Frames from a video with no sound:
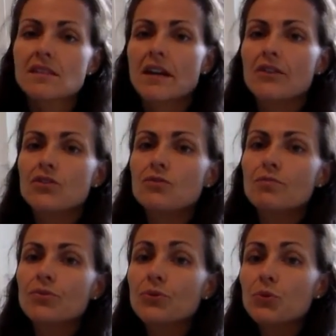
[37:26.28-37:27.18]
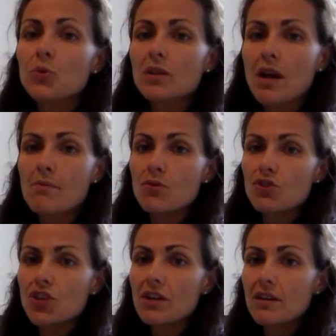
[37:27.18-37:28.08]
is how you brew
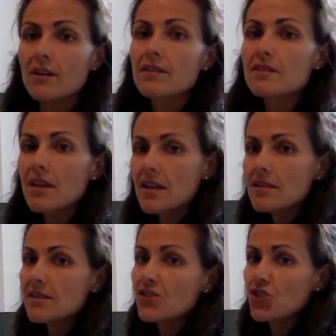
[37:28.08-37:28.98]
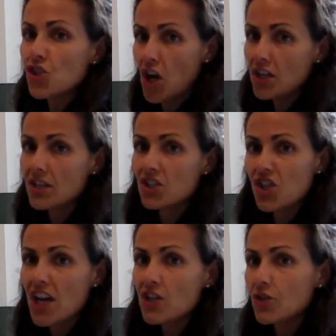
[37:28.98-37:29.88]
kombucha. In this case, it's Jun,
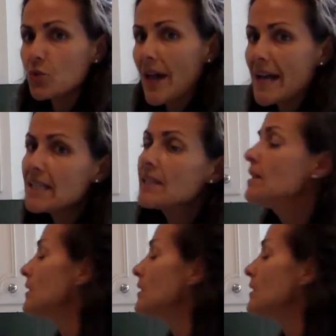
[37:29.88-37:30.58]
J-U-N.